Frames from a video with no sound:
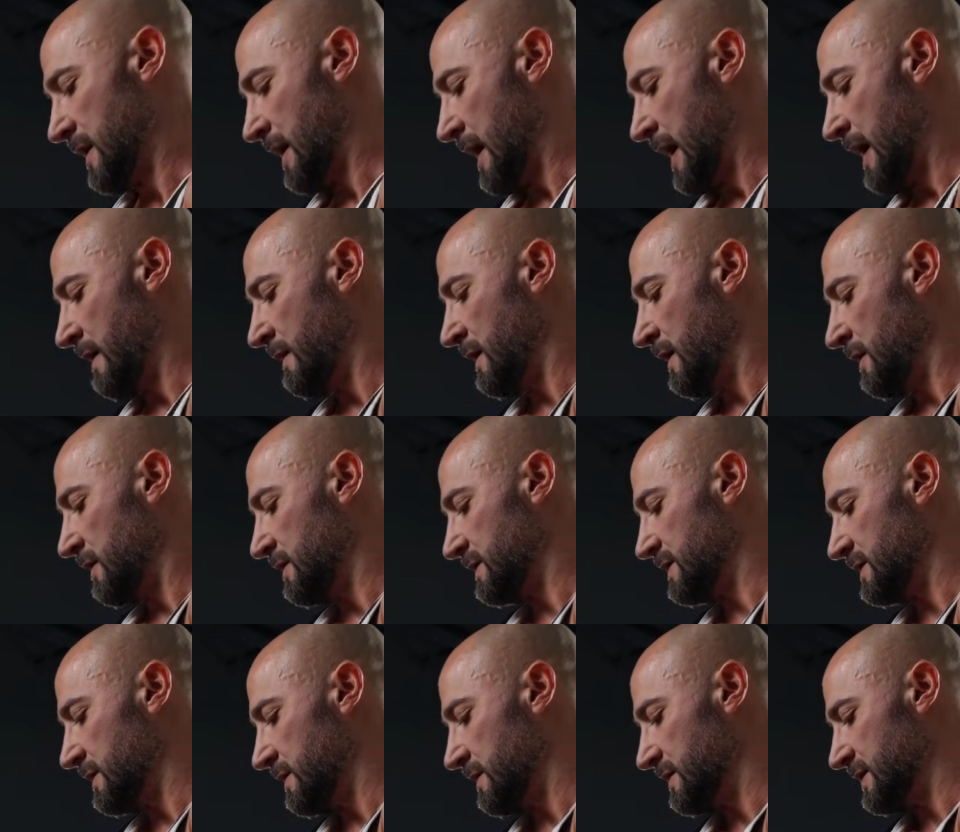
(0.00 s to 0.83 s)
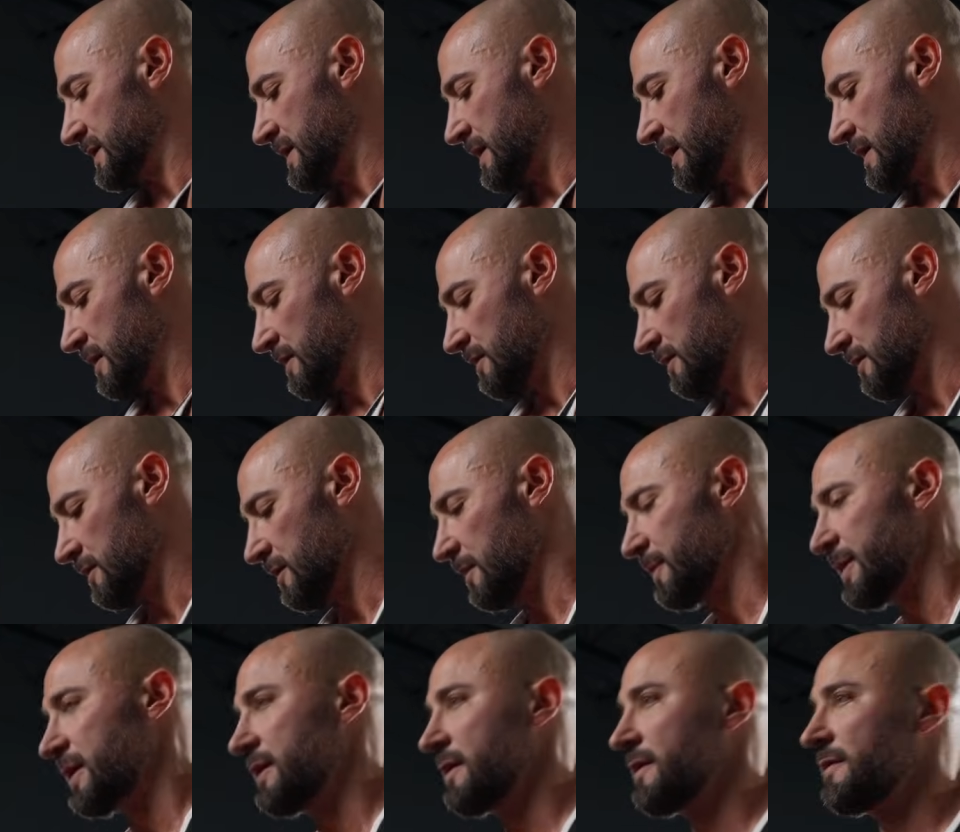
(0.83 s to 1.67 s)
And then also it's gonna hit a little
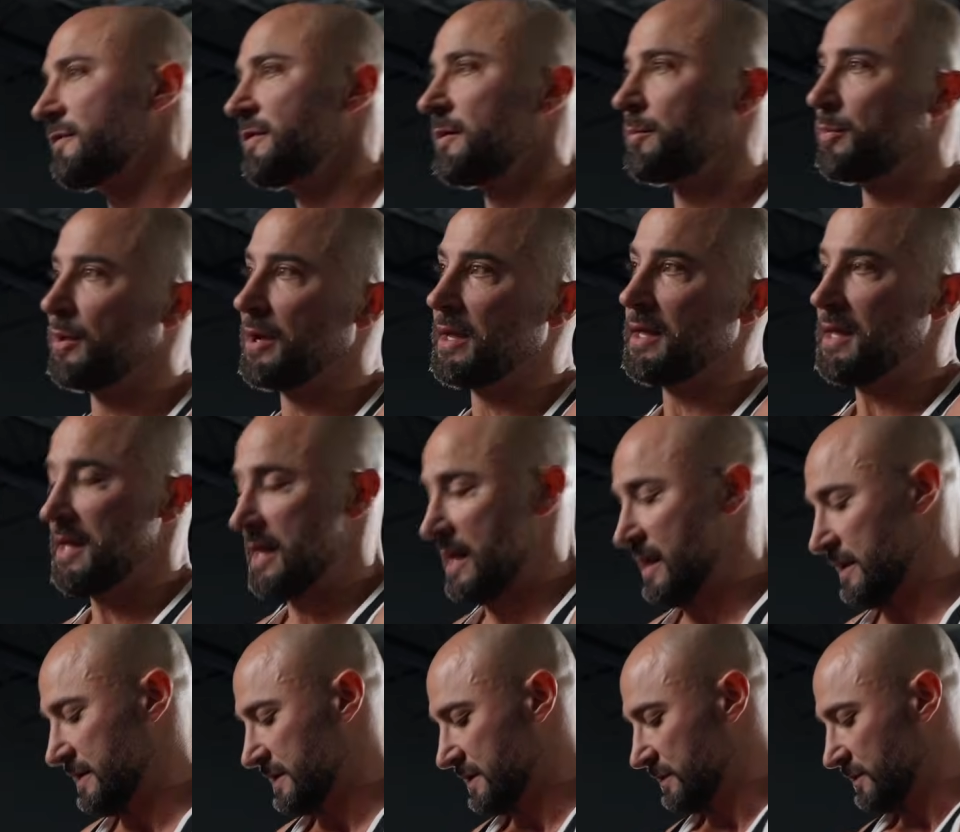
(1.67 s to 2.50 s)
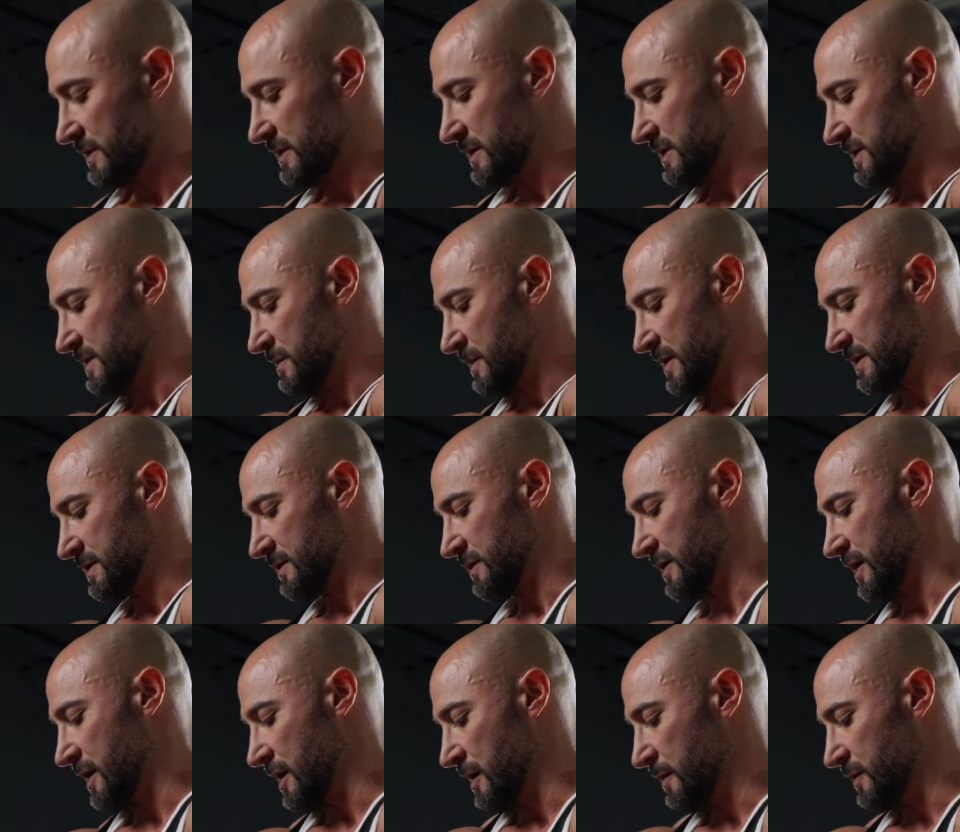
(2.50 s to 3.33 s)
bit of the brachialis, which is the muscle
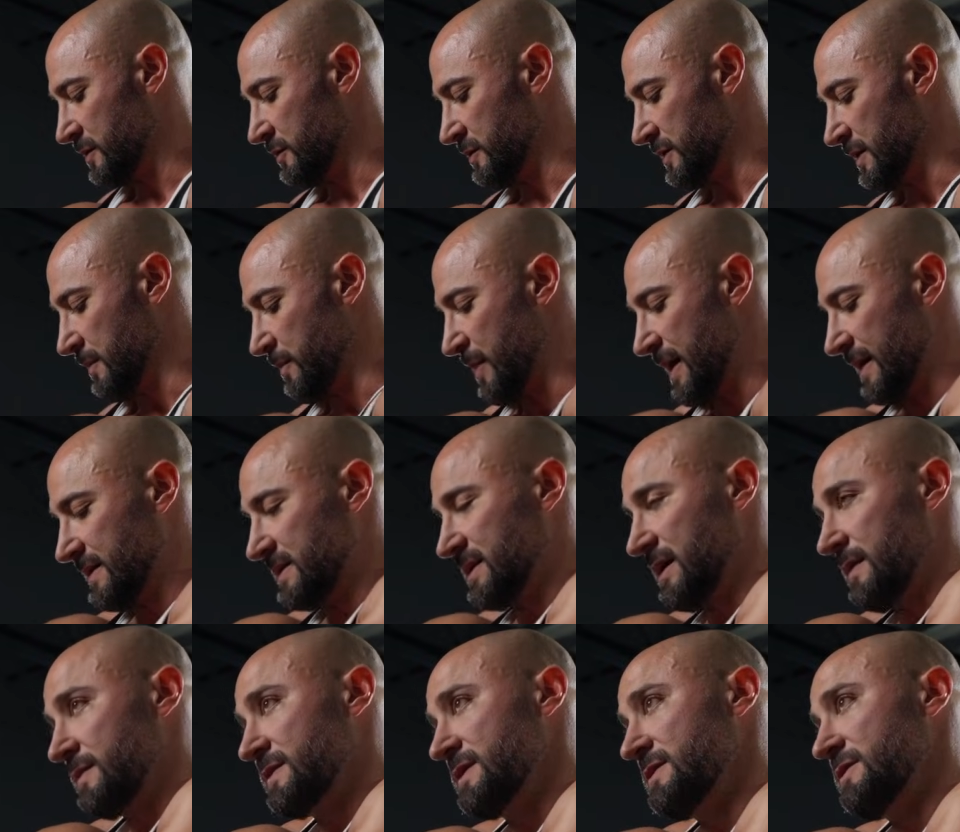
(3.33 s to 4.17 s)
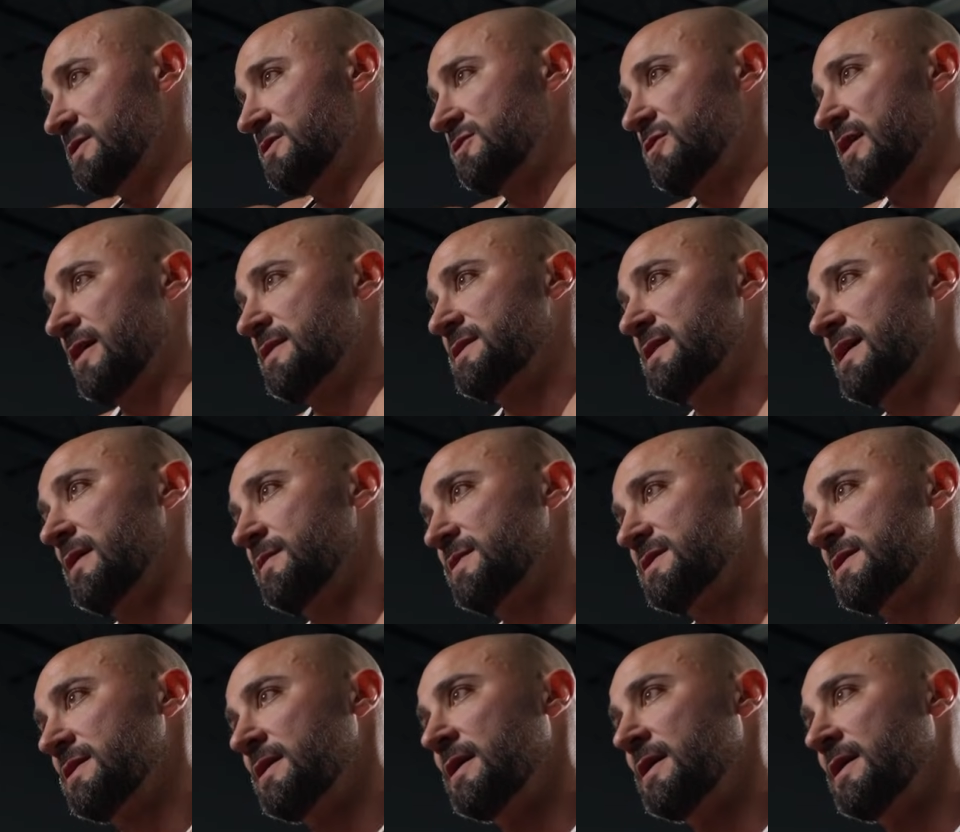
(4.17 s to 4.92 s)
here between the biceps and the triceps.